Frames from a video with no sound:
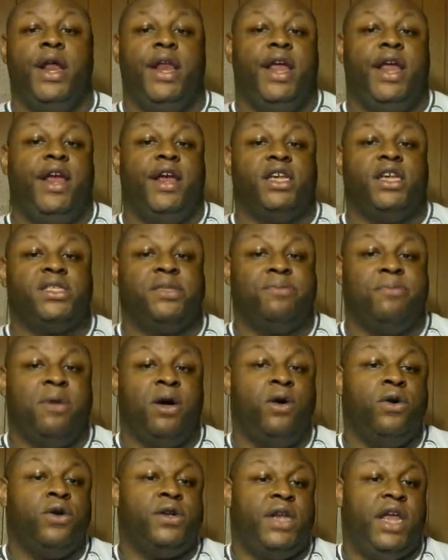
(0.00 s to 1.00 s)
there's
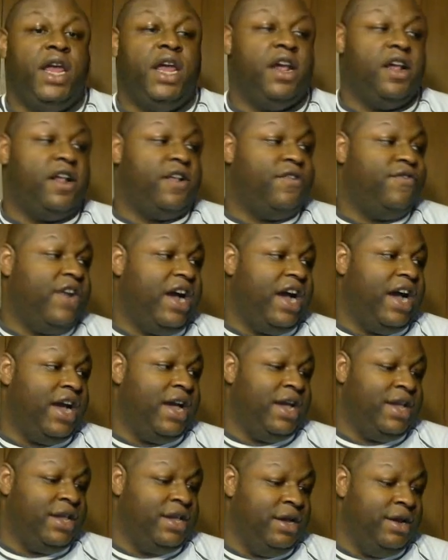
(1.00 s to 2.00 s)
smoke, there's fire.